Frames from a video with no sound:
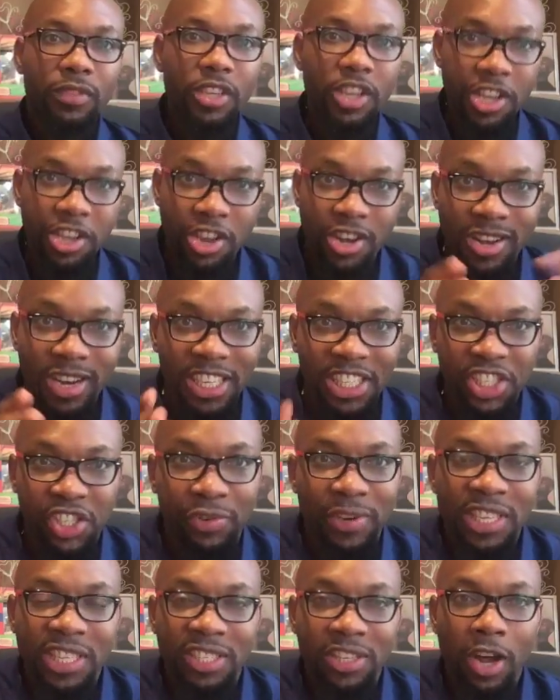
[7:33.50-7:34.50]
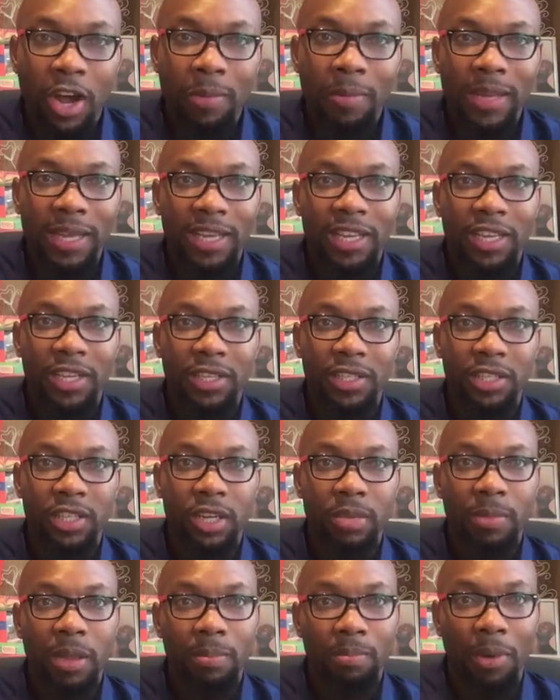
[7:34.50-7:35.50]
you're not stressed out, because, you
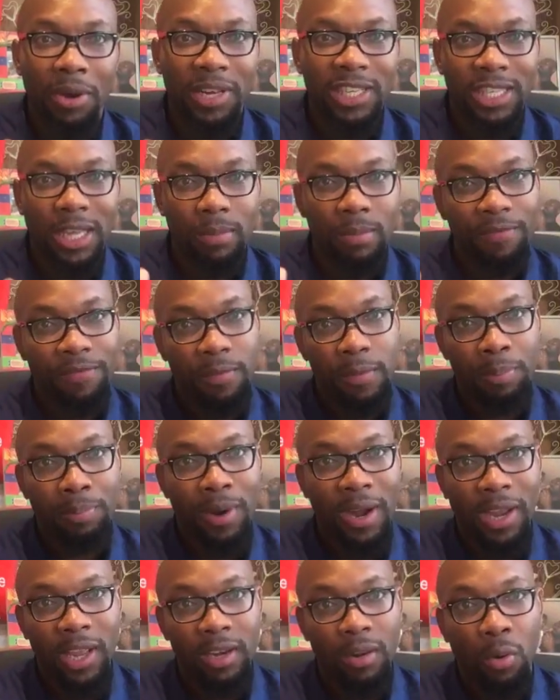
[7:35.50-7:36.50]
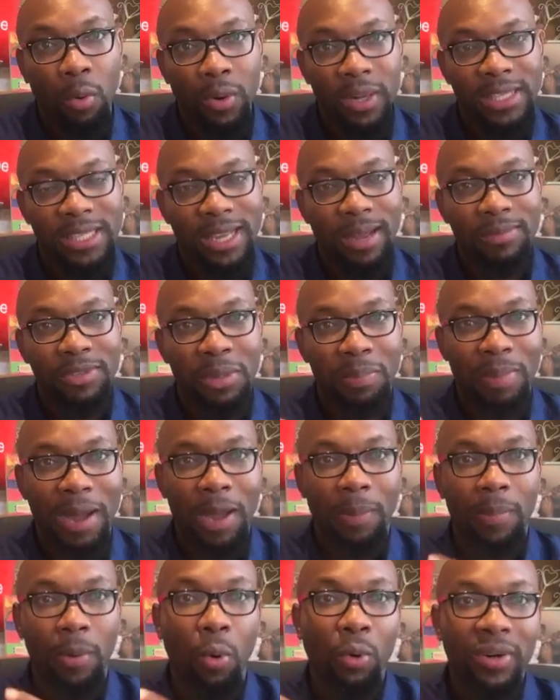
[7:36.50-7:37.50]
know what I mean, money's coming from the pocket all the time to buy
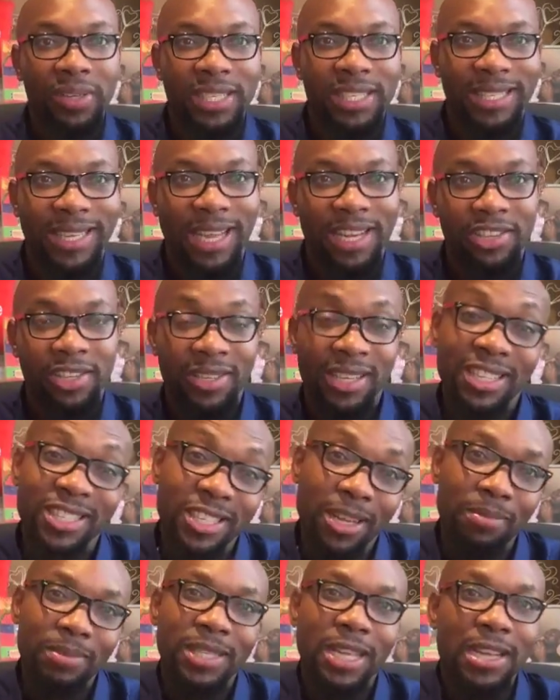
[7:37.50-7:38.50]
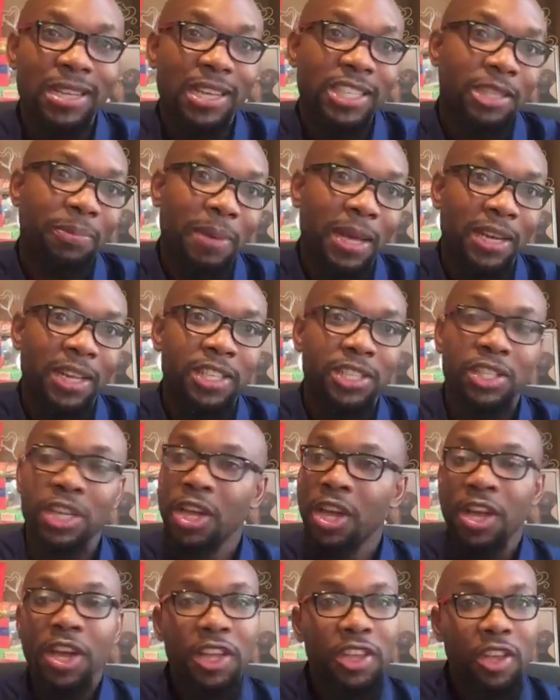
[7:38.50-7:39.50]
up all of these gadgets. And sometimes, let's be honest,
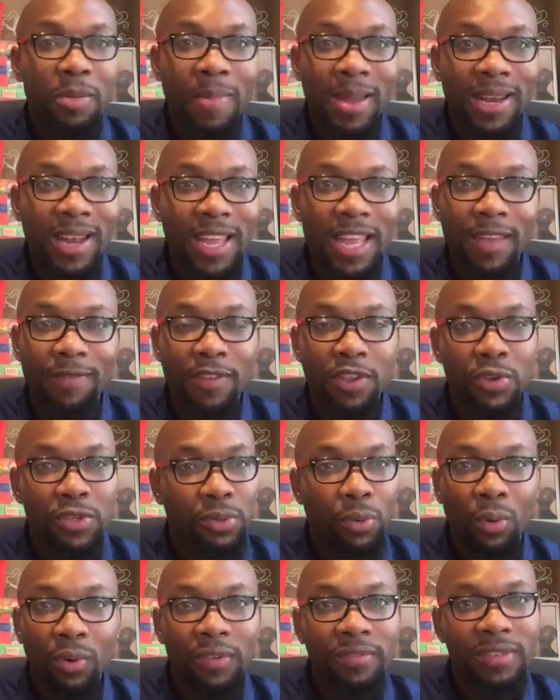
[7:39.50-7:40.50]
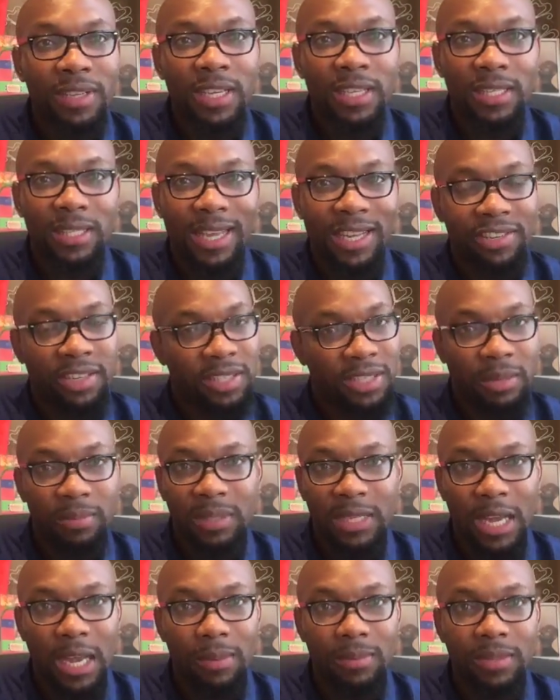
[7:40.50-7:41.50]
you may not even use all of these gadgets
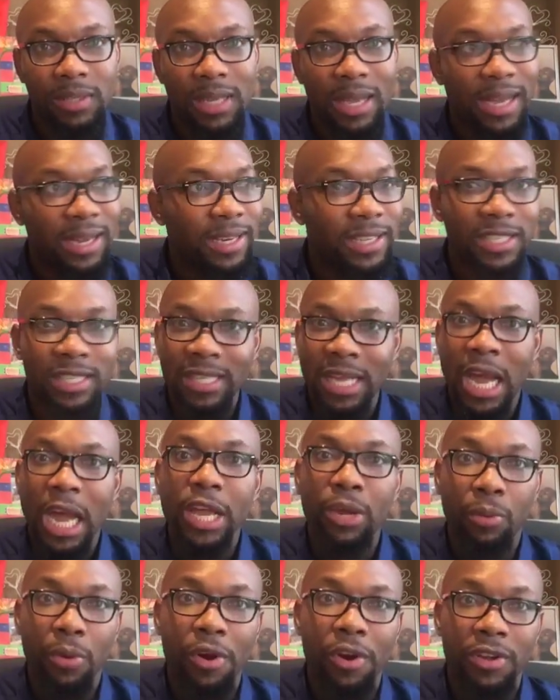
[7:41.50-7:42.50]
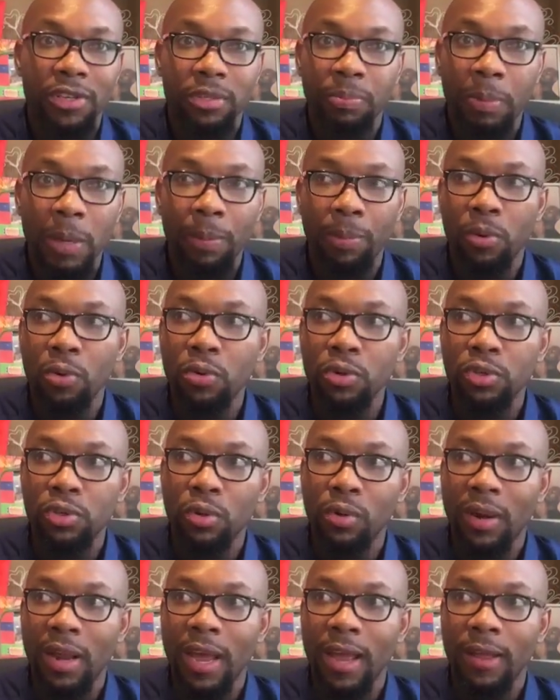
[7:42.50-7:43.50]
sometimes, and this is how it works. People who
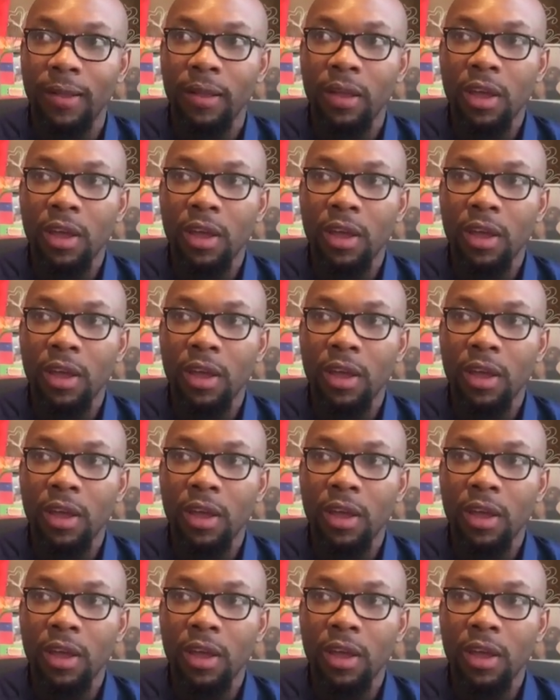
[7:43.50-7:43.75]
do like